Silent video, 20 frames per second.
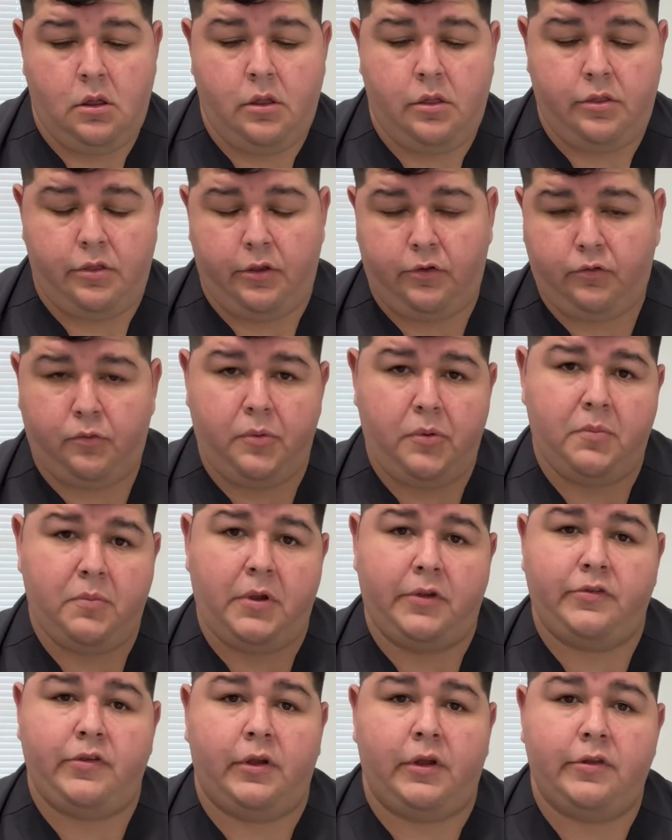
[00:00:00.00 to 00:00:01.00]
This would be my
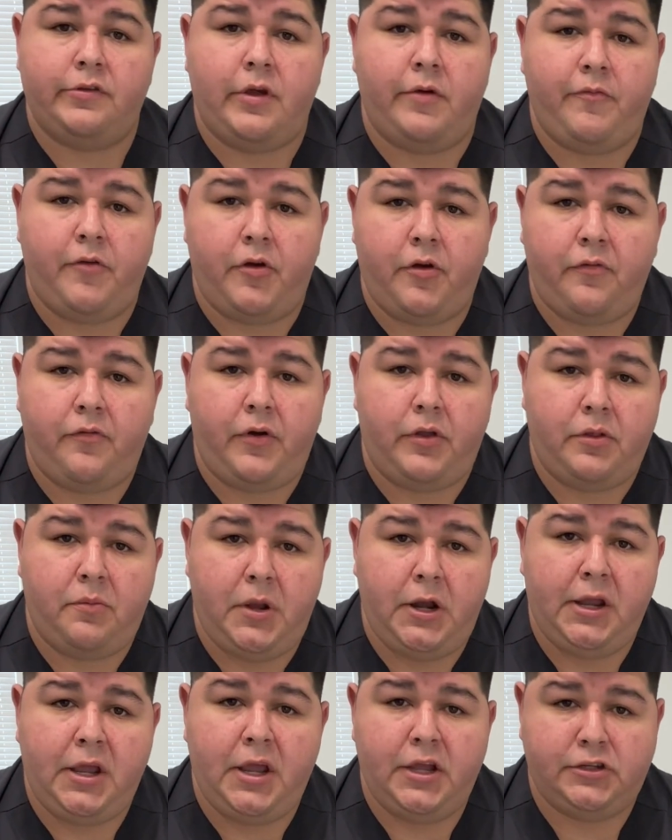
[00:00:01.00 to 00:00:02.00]
second time verifying the
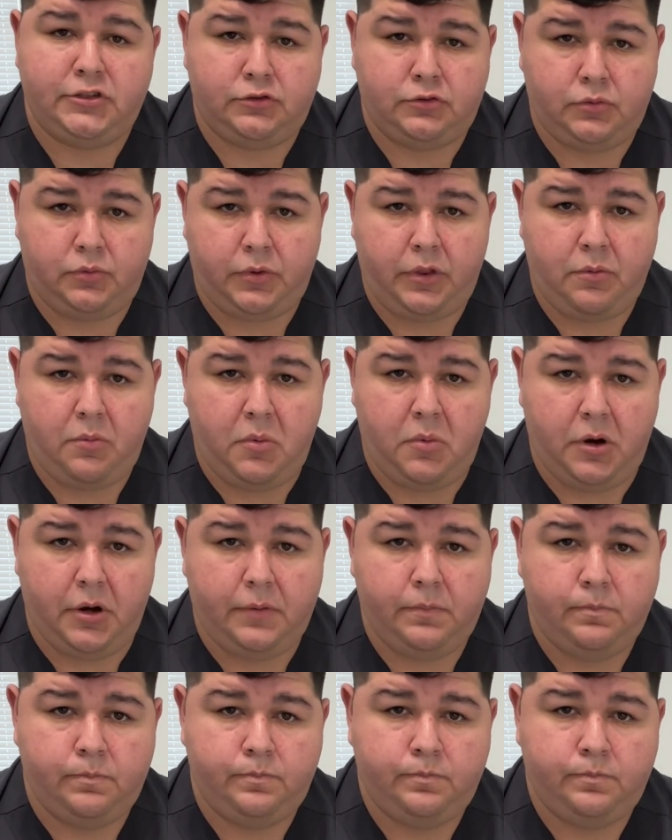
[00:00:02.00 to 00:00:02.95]
medications within the MAR.